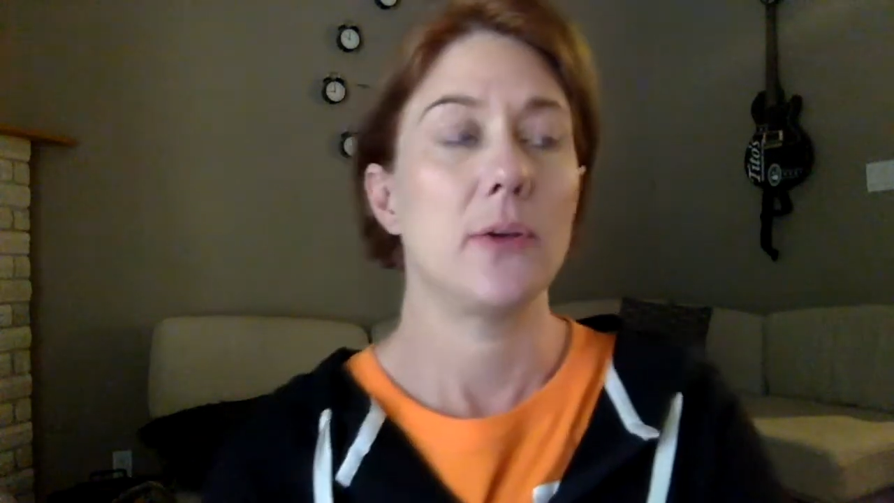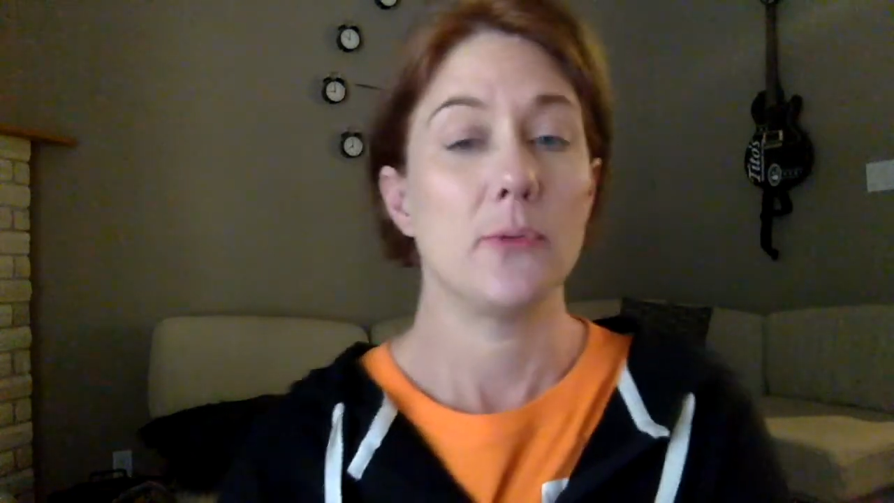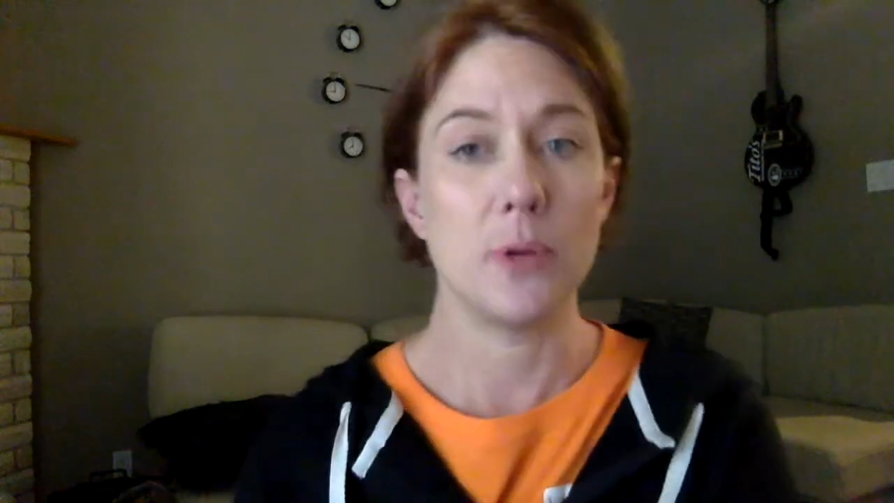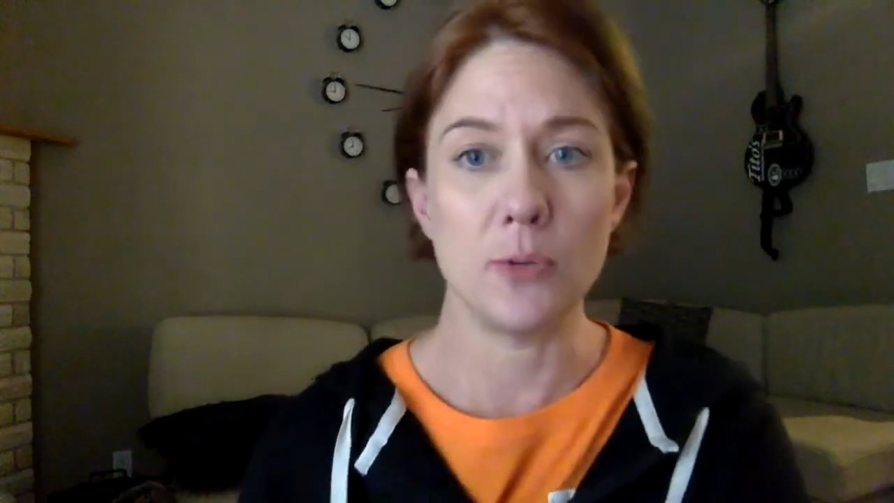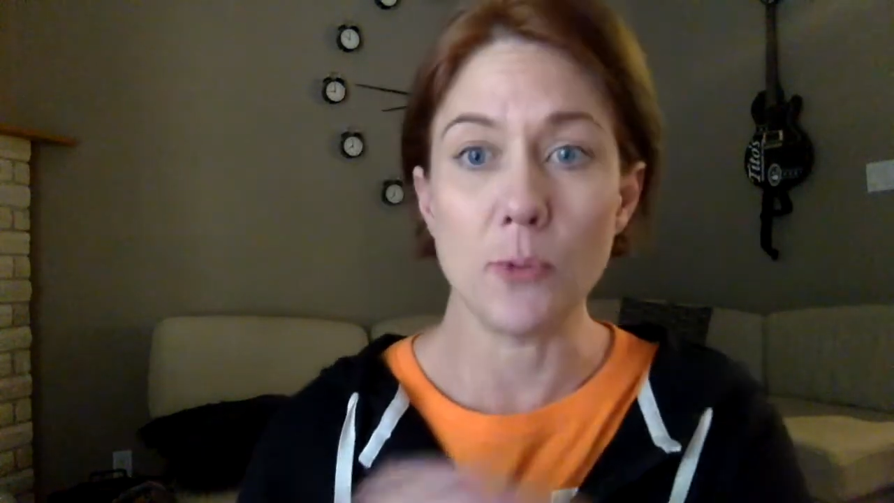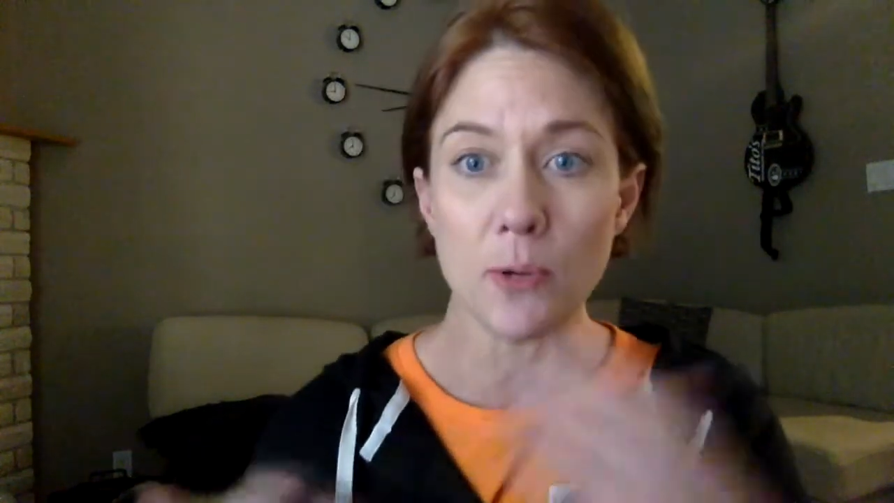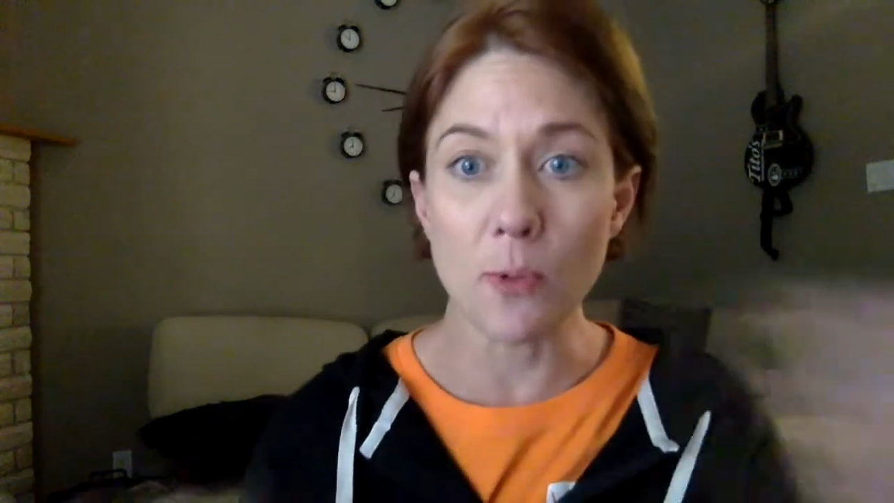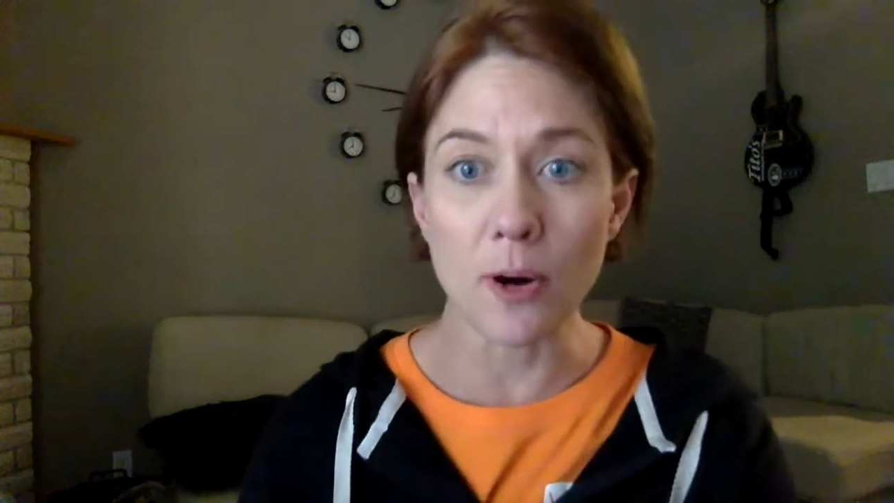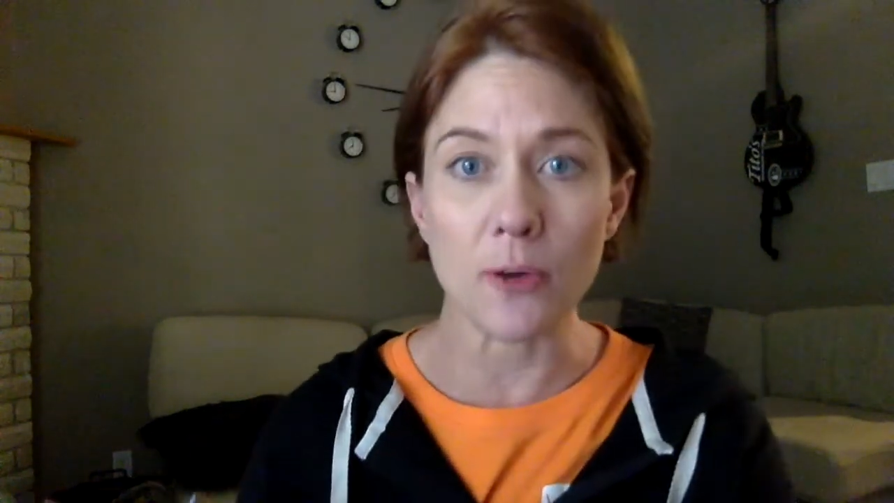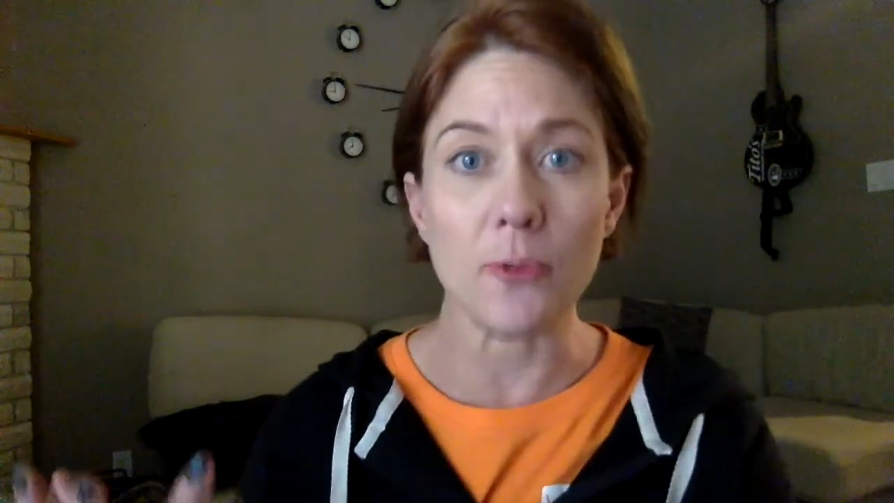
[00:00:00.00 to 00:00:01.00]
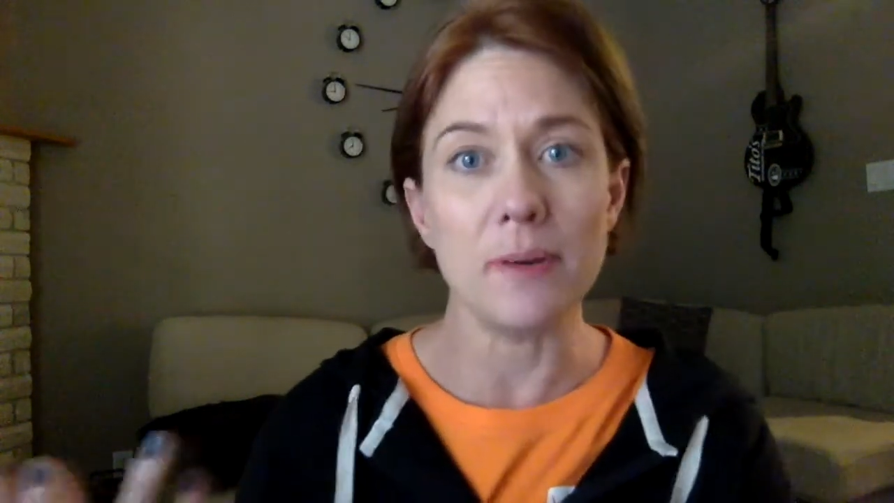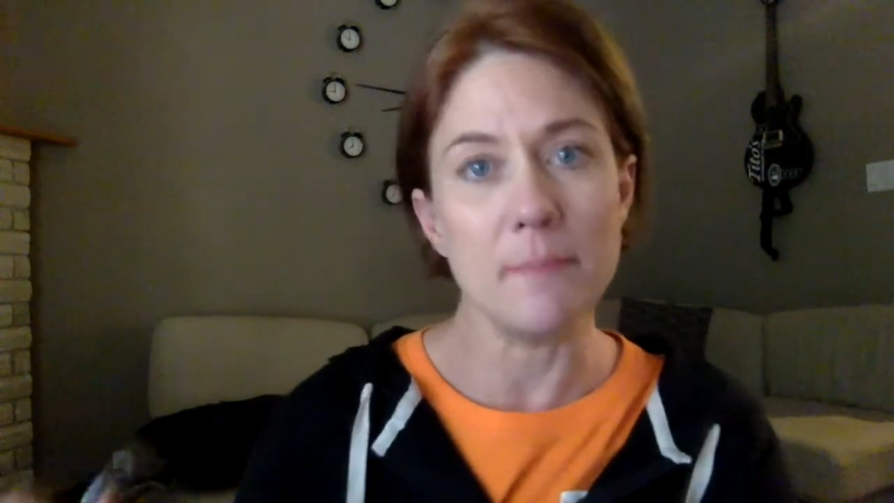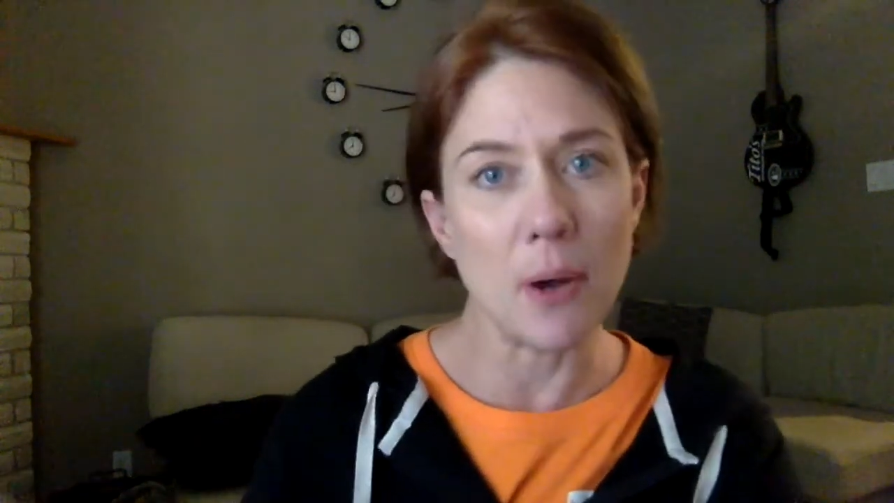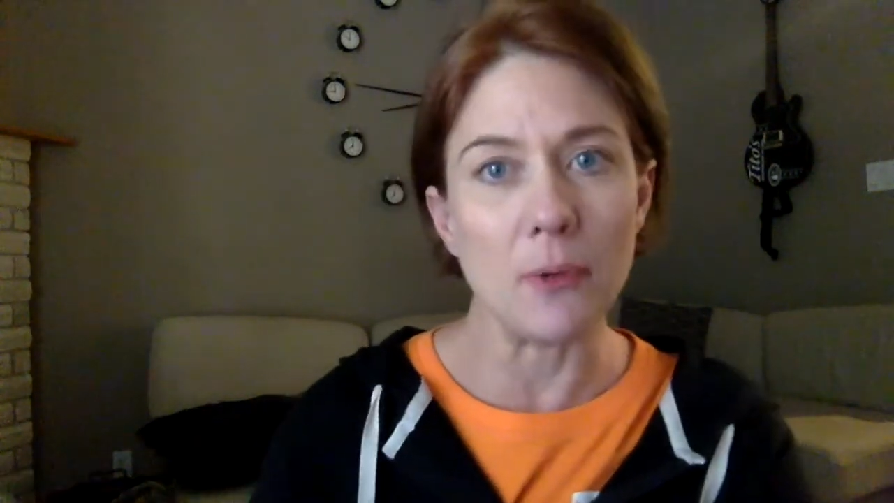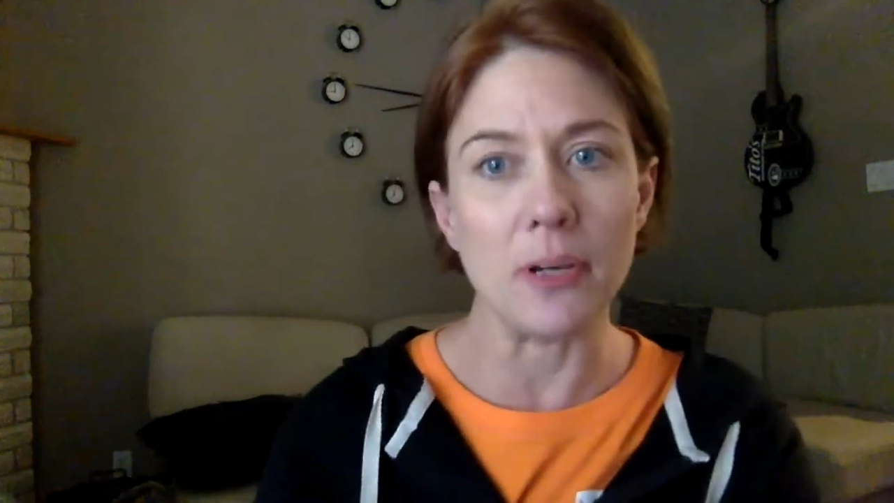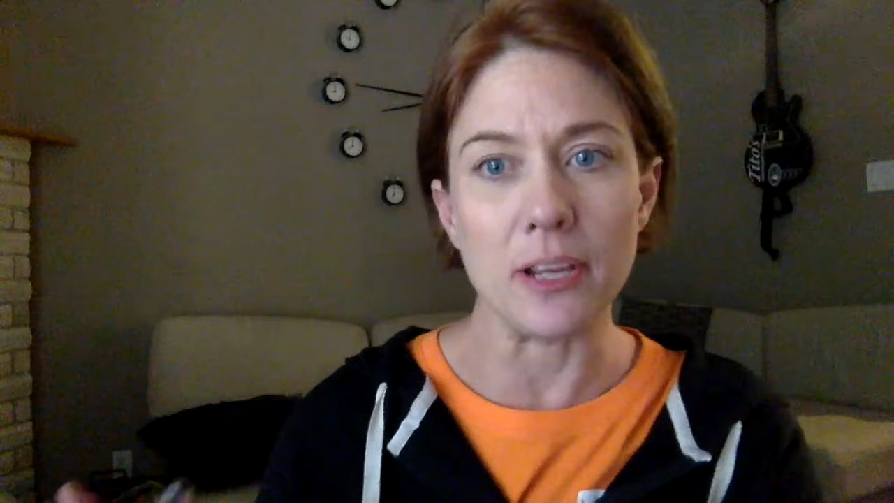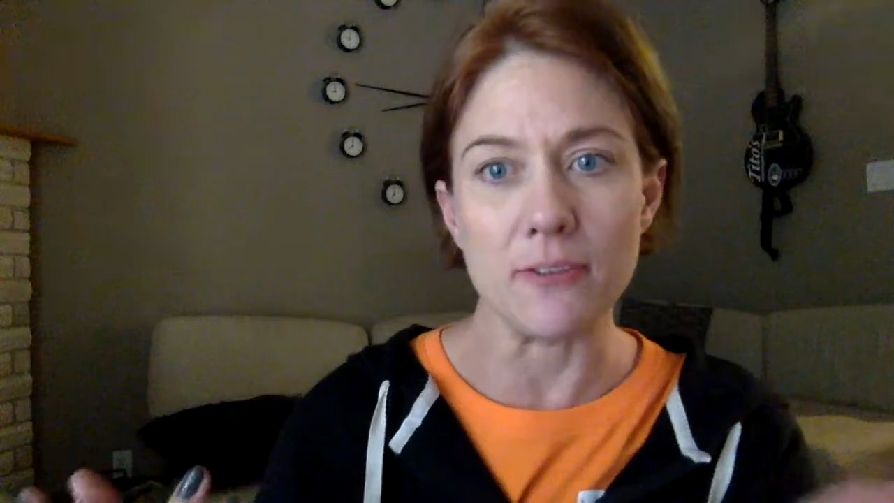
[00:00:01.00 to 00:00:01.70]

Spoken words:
When we work remotely